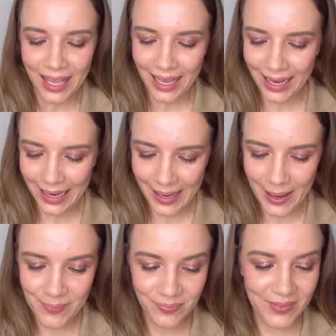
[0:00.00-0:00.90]

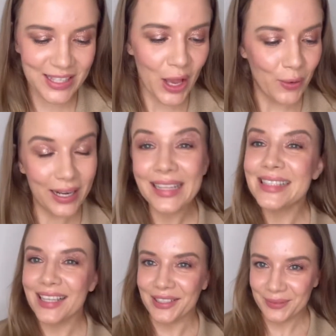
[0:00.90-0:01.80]
So
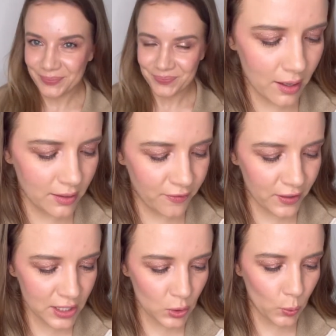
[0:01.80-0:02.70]
let's start. The
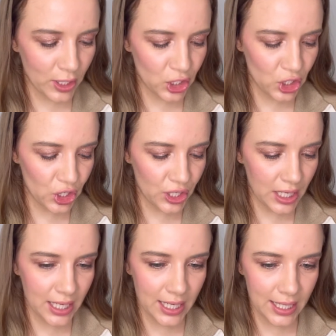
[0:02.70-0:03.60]
first
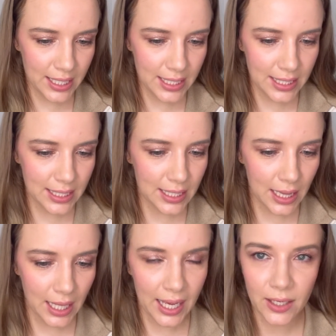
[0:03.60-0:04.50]
question is
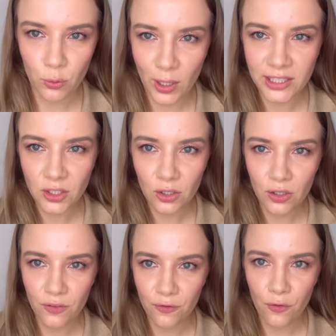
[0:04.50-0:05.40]

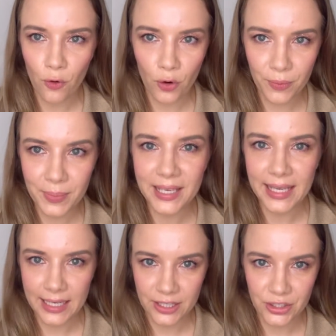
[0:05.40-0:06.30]
retinol for
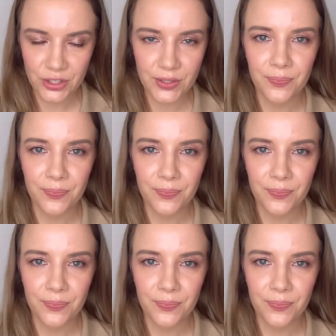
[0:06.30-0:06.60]
beginners.